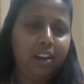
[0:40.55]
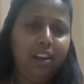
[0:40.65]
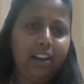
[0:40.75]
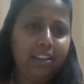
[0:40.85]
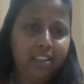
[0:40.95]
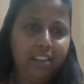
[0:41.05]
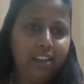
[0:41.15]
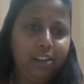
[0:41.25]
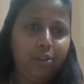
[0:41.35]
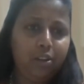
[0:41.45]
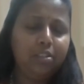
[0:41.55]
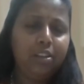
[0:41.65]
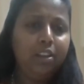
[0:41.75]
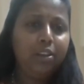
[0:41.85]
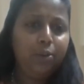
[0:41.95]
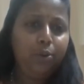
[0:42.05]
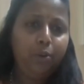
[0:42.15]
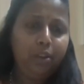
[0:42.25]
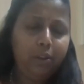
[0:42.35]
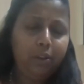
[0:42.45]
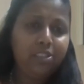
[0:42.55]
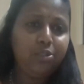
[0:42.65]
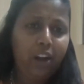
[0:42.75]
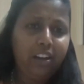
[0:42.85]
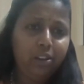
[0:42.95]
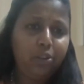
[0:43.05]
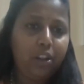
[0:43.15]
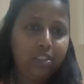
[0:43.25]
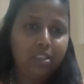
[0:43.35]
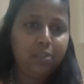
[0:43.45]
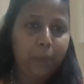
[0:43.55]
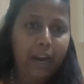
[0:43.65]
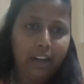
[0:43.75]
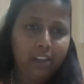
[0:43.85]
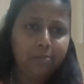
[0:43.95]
realizing it, or, it's not in the conscious part.